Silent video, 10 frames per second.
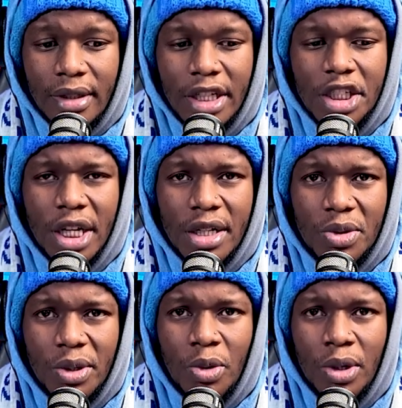injured,
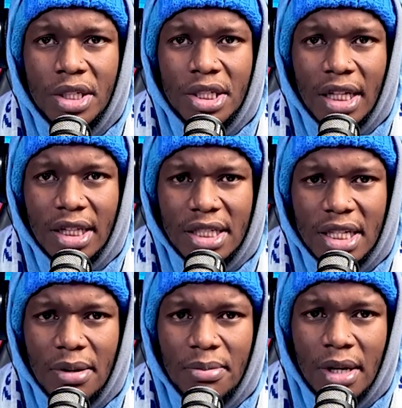so he couldn't start this
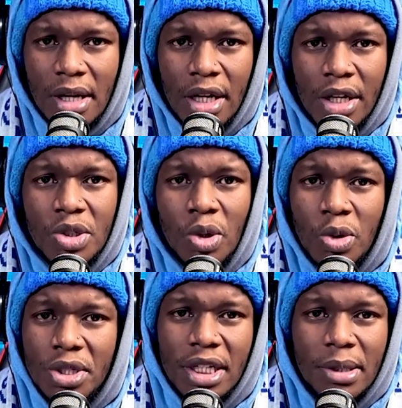game. So
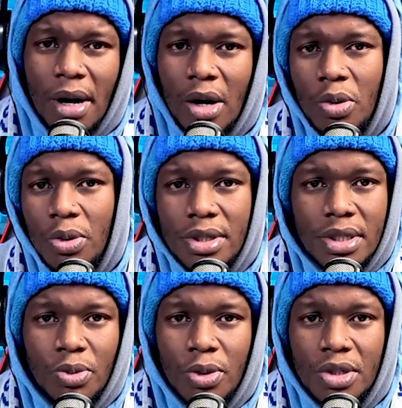losing DiMarco
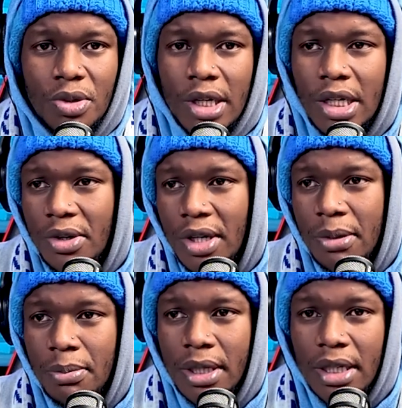was really,
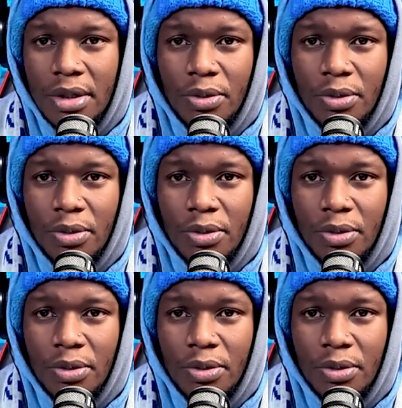really big.